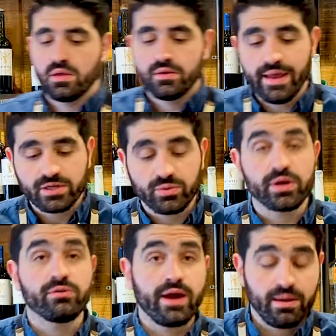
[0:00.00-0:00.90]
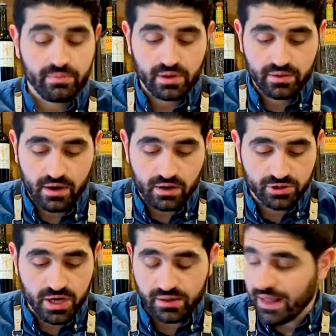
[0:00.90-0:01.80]
Next, we're gonna grab our
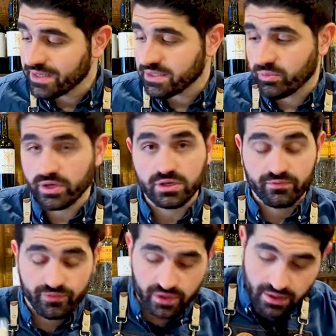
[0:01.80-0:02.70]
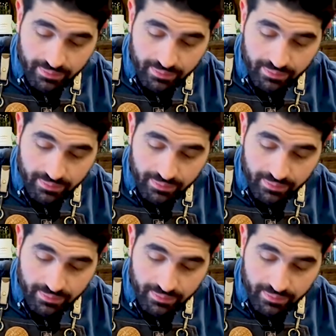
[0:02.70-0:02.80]
shot glass and we're gonna fill it up